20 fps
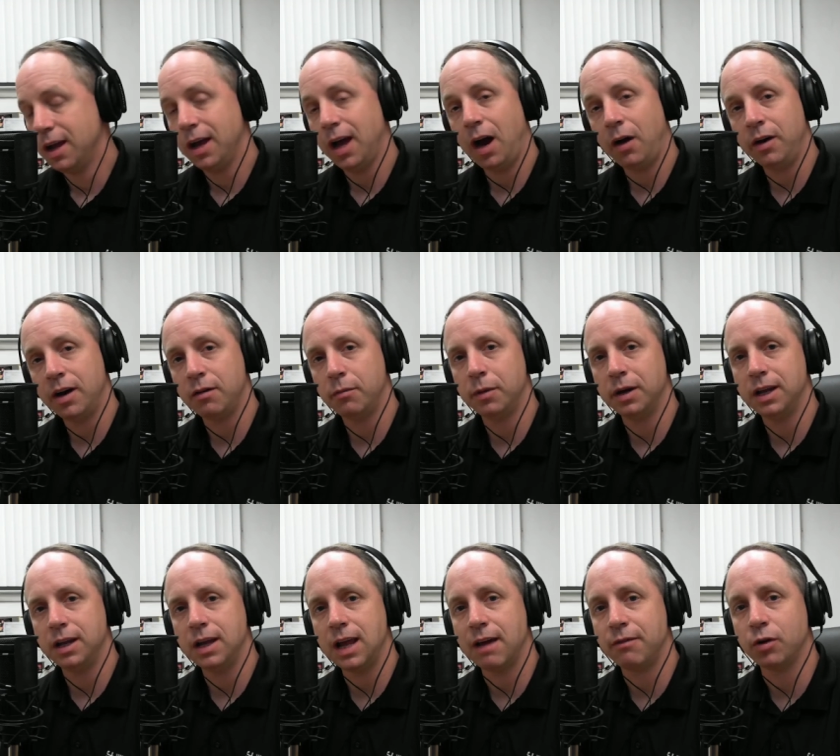all right,
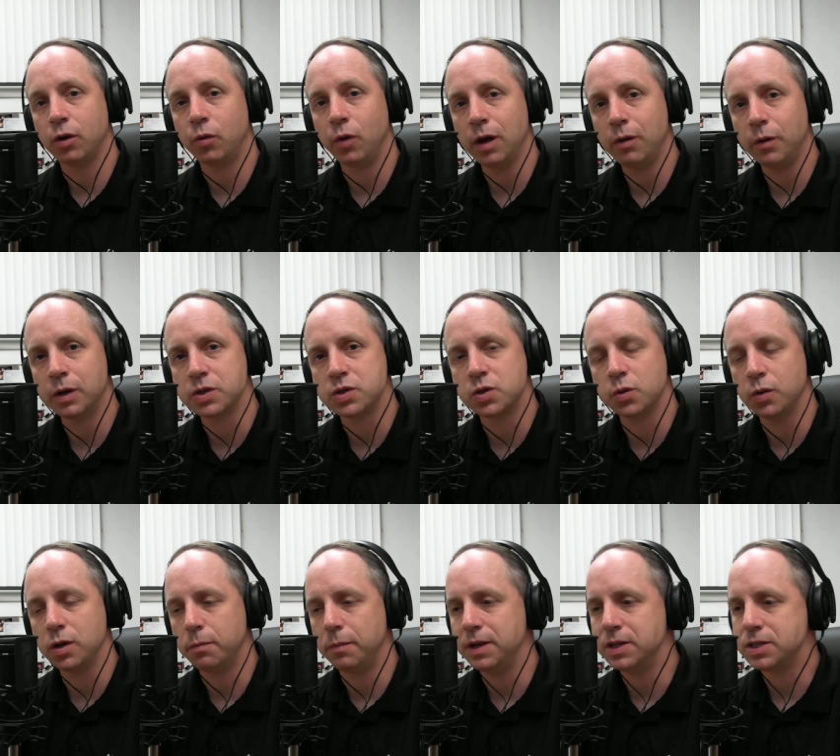everybody, have a great rest of the
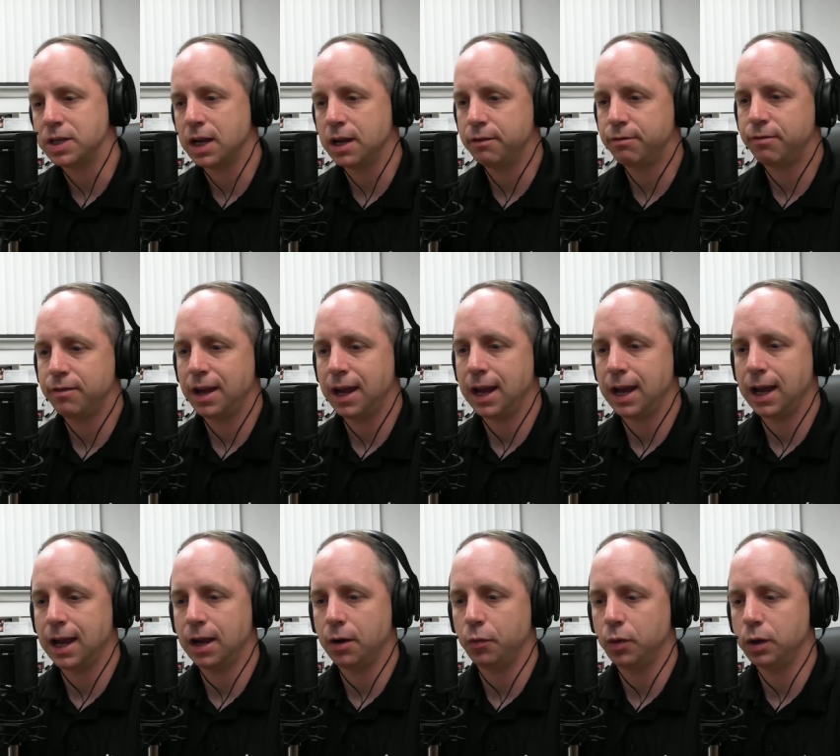week. Be safe,
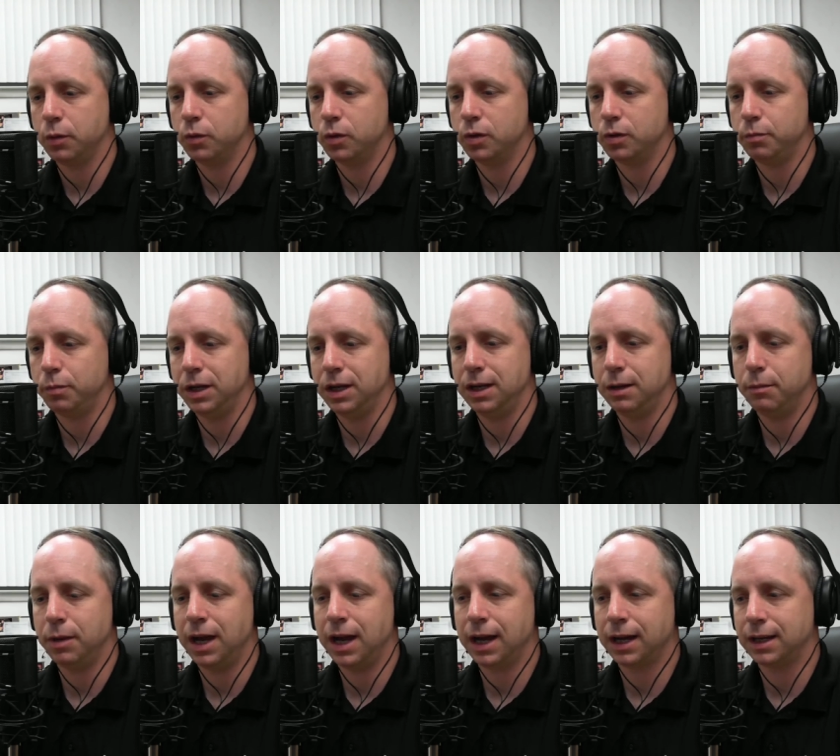and we will be
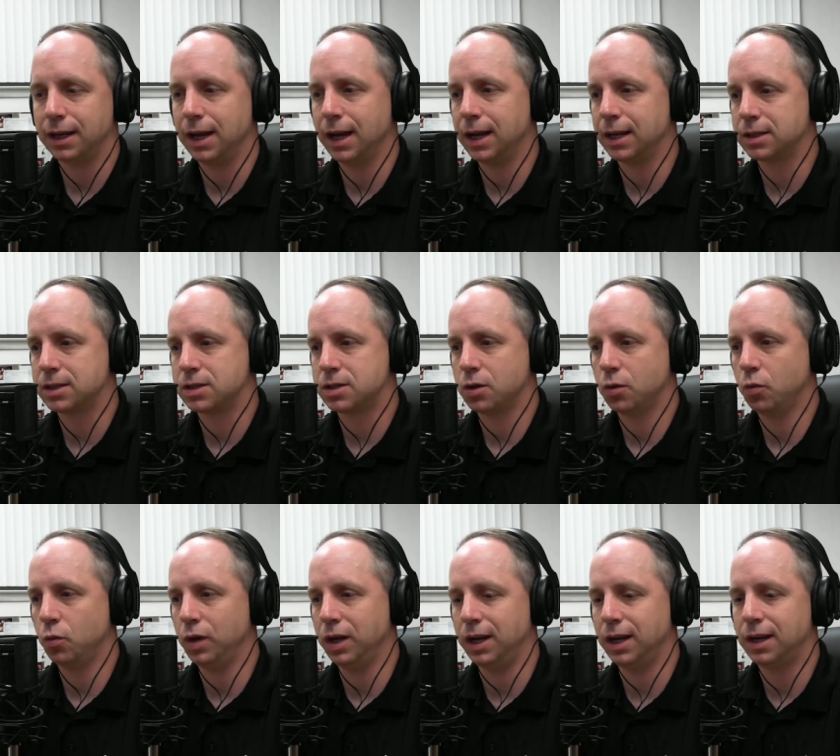back next
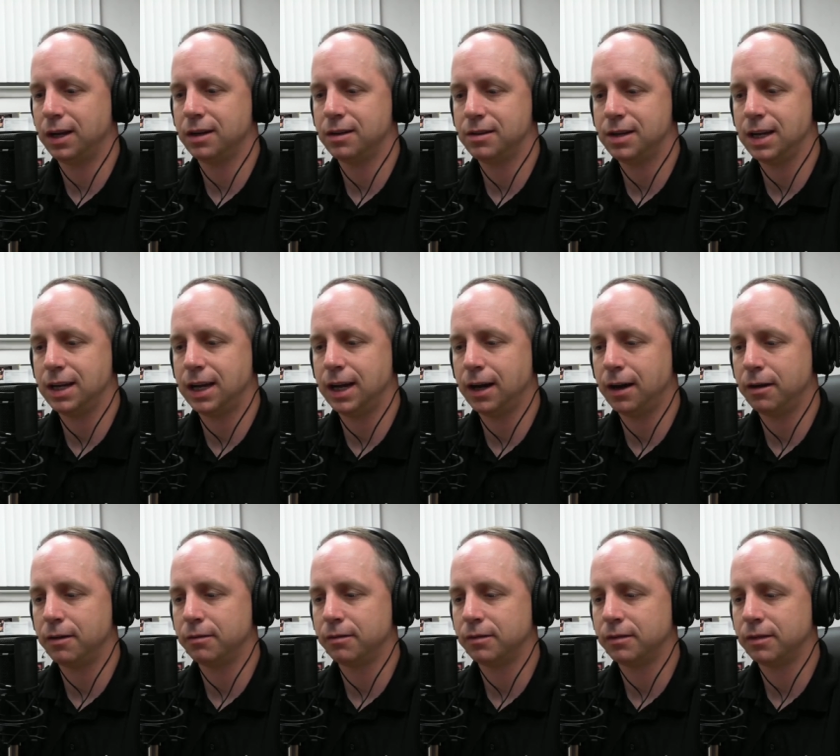week. Take
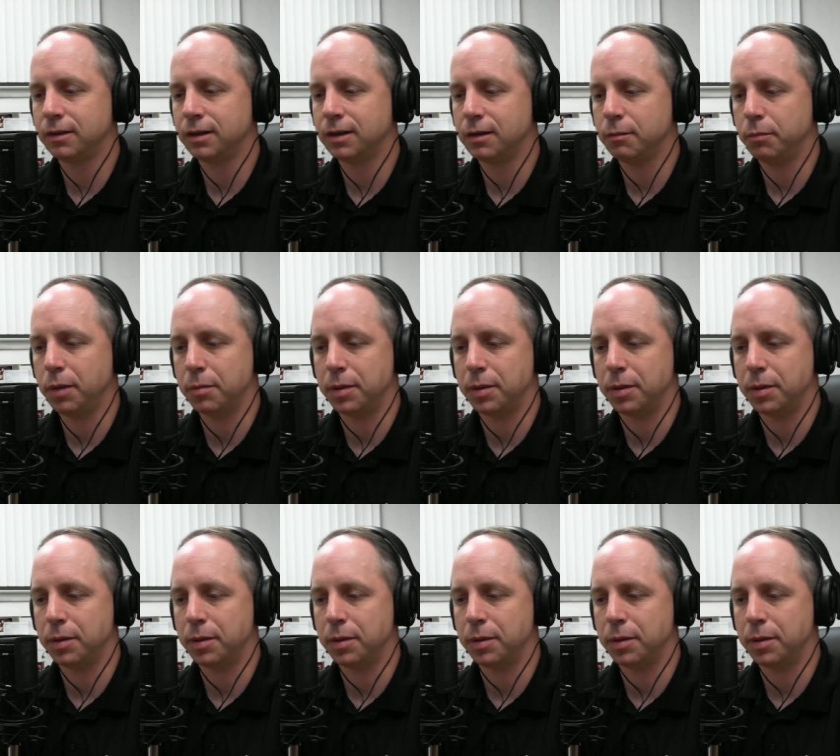care. Bye